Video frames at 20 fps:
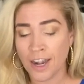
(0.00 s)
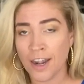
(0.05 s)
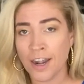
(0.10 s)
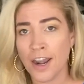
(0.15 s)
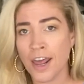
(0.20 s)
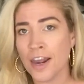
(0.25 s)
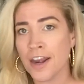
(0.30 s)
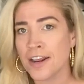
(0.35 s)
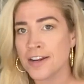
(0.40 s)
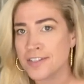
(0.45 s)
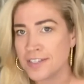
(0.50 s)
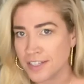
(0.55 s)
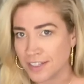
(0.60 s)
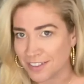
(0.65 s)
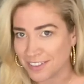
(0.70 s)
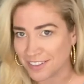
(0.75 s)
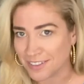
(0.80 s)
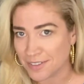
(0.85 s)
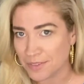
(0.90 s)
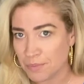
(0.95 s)
Not
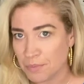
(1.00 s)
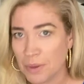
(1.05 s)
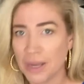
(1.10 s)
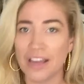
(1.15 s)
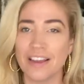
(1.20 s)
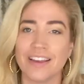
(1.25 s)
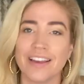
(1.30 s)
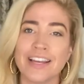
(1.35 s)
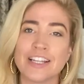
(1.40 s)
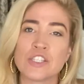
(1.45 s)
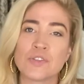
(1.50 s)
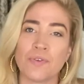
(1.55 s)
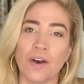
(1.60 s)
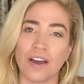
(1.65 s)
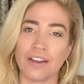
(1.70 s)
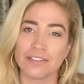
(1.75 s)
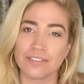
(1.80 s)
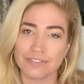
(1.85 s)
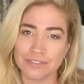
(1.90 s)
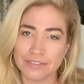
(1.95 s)
ideal, but it's
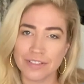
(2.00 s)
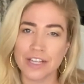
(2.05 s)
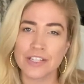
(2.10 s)
fun.